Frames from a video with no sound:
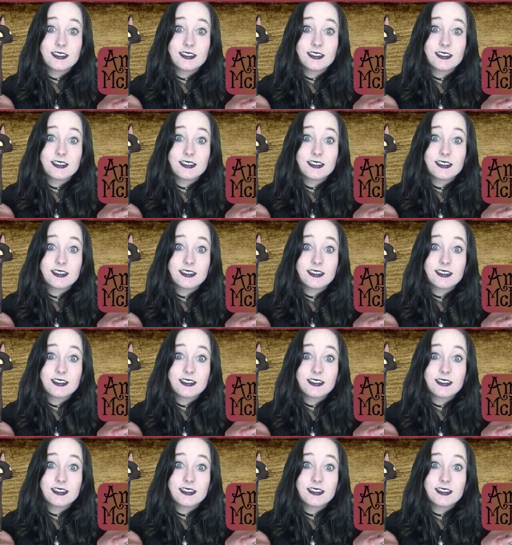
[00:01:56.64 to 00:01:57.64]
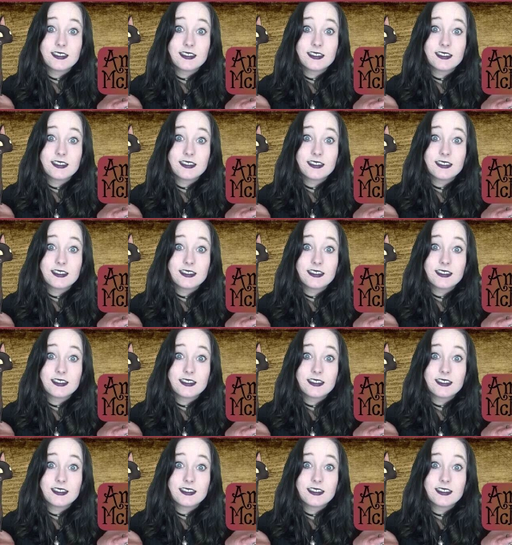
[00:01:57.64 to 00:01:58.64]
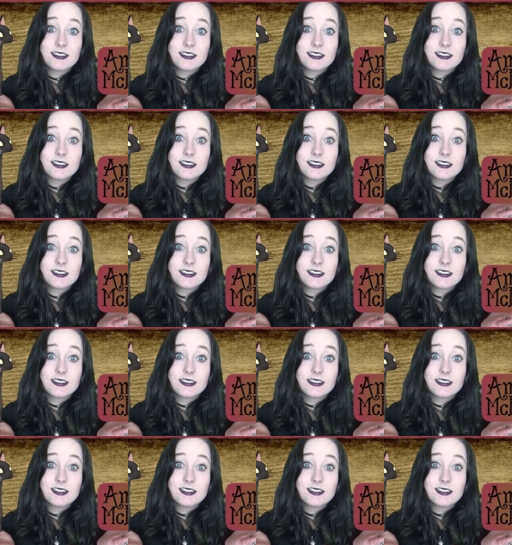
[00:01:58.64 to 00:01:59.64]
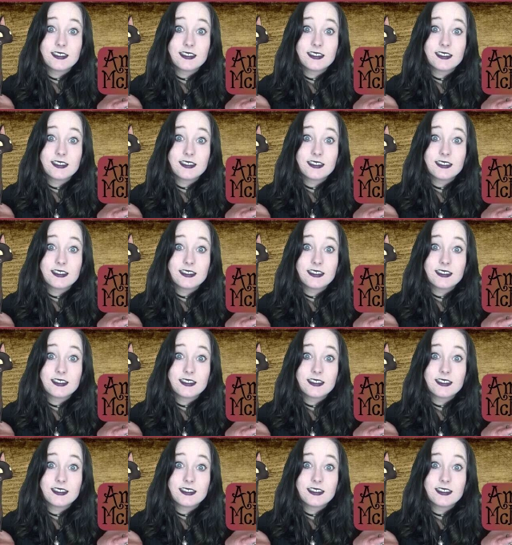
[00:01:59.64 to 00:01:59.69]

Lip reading: This is a still picture; no speech is visible.